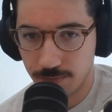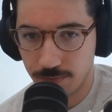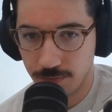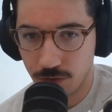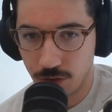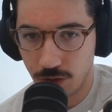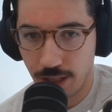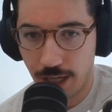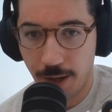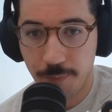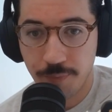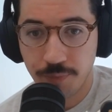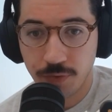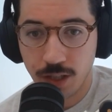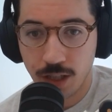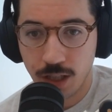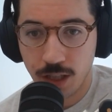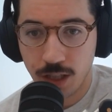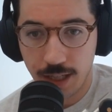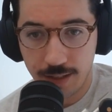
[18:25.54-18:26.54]
Okay?
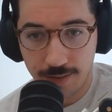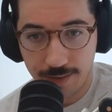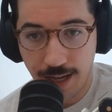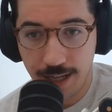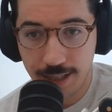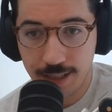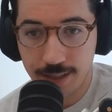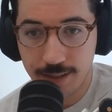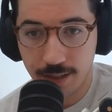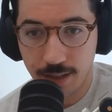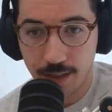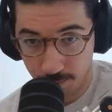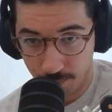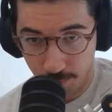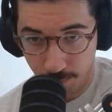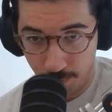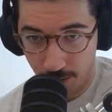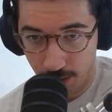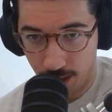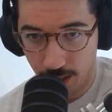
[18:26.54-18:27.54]
It's not easy,
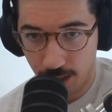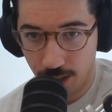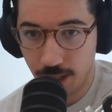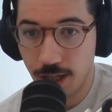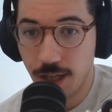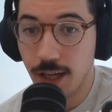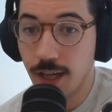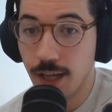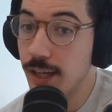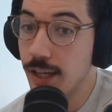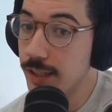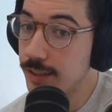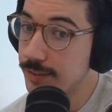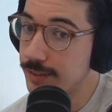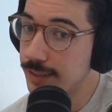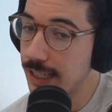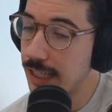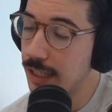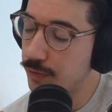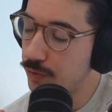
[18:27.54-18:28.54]

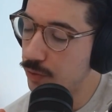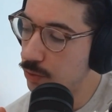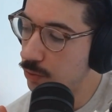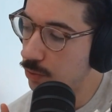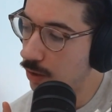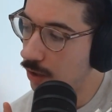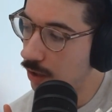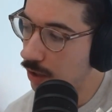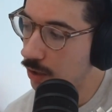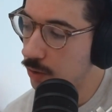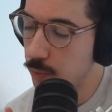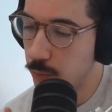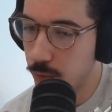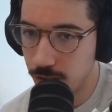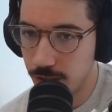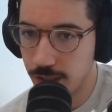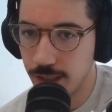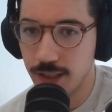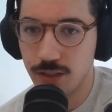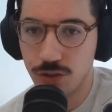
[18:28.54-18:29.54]
but if you are
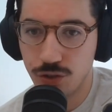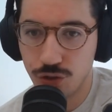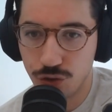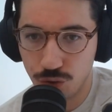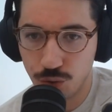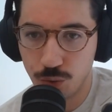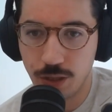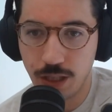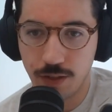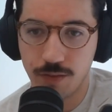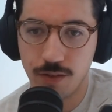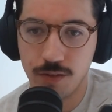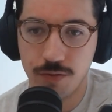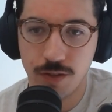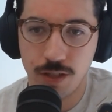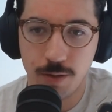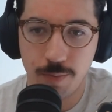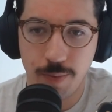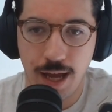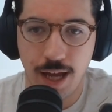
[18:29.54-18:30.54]
willing to give the
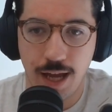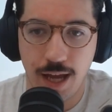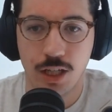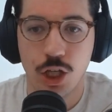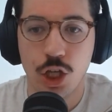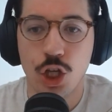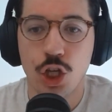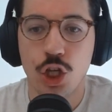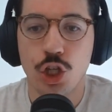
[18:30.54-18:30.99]
feedback,